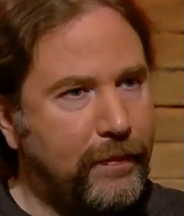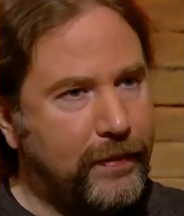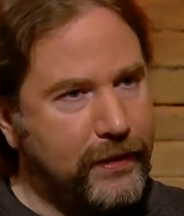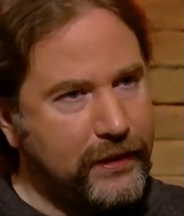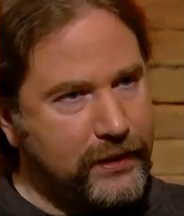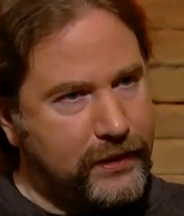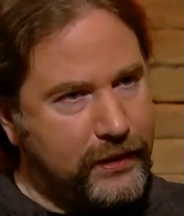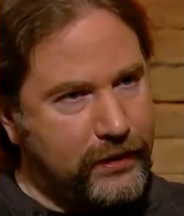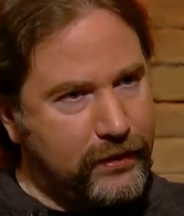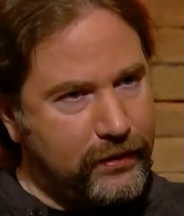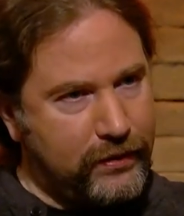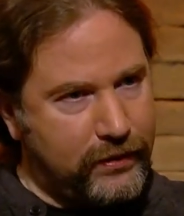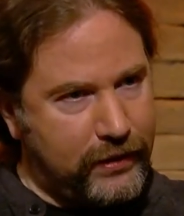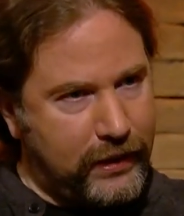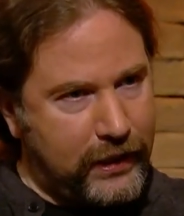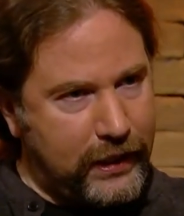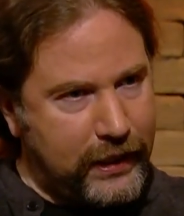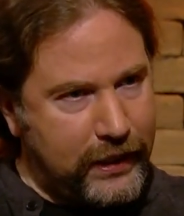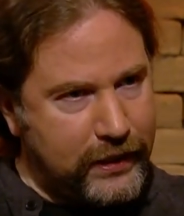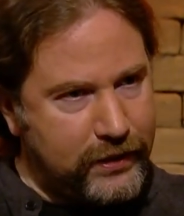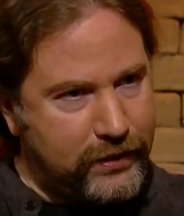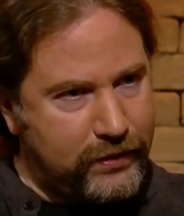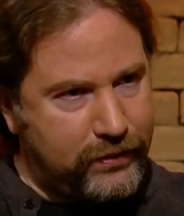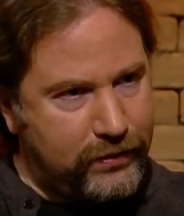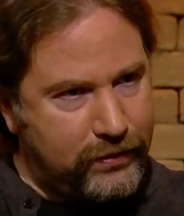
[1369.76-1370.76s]
until
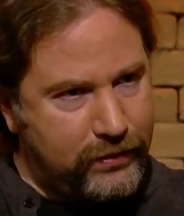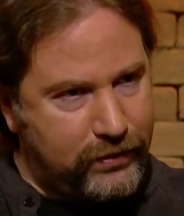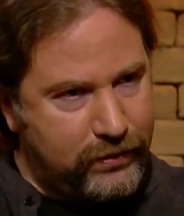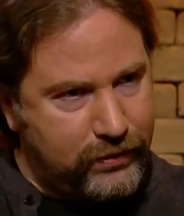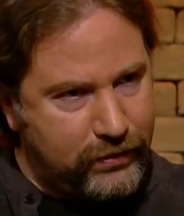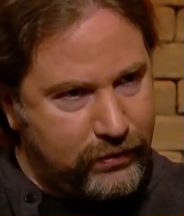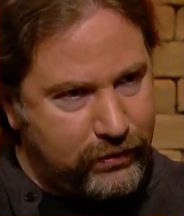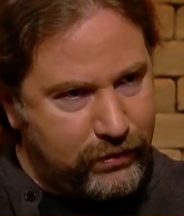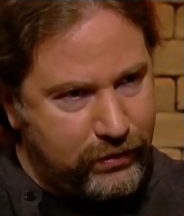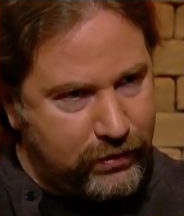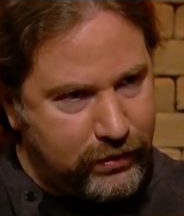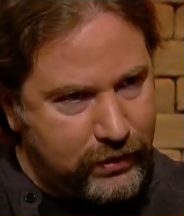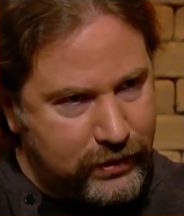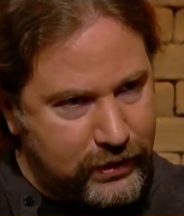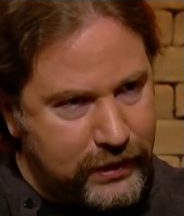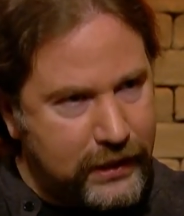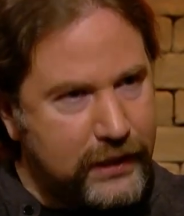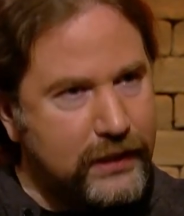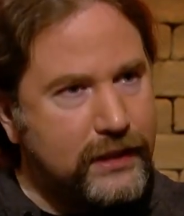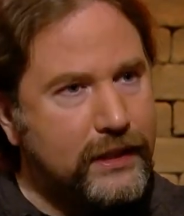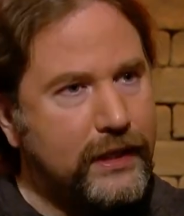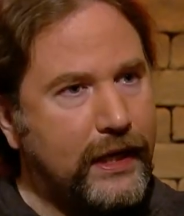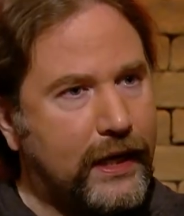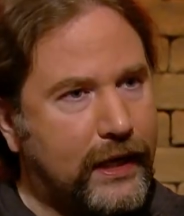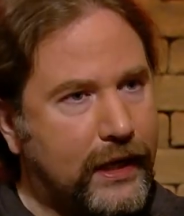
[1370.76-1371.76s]

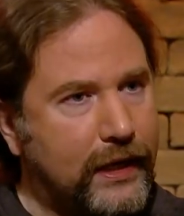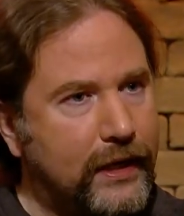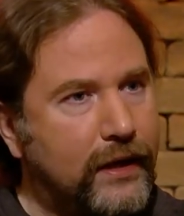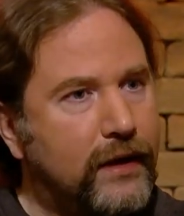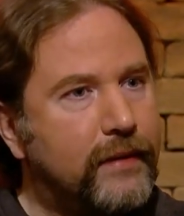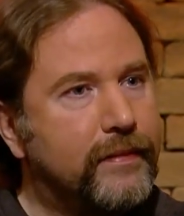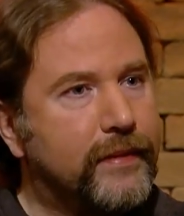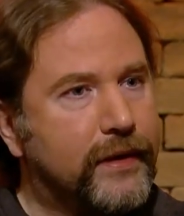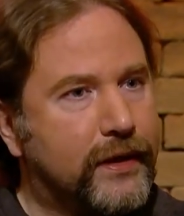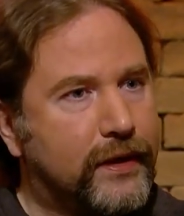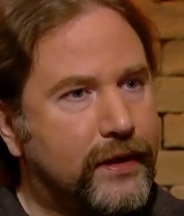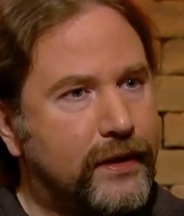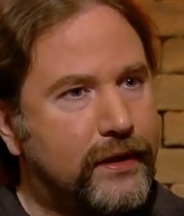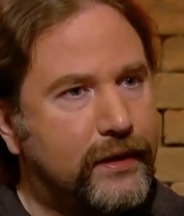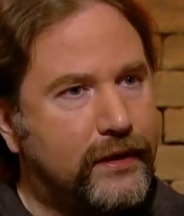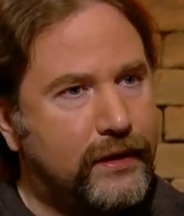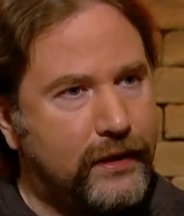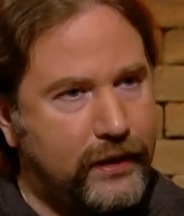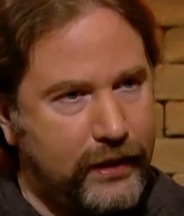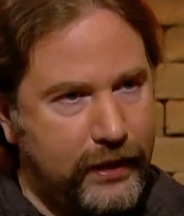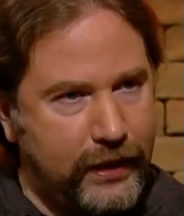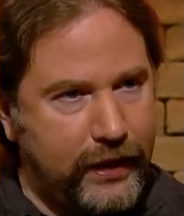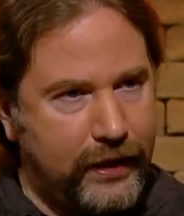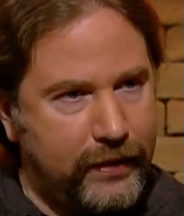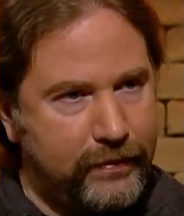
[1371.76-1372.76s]
since the economic
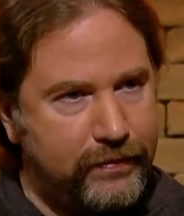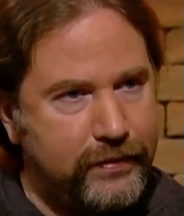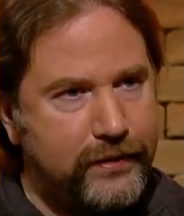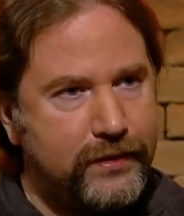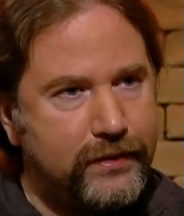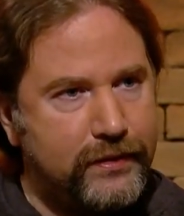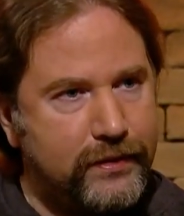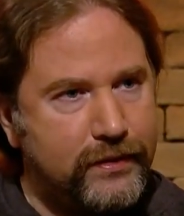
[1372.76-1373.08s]
collapse?